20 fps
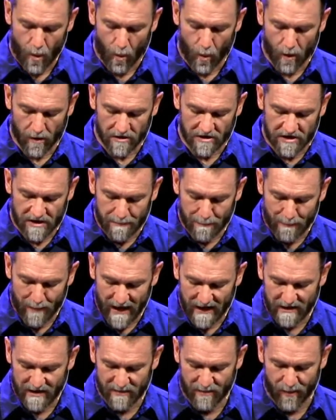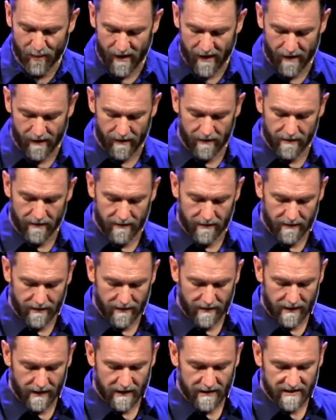Worship-based prayer
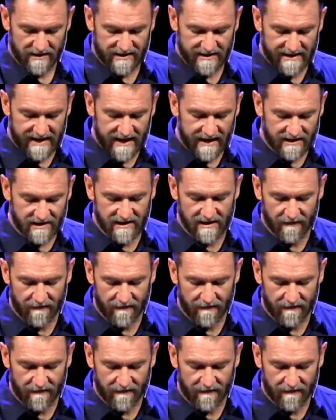seeks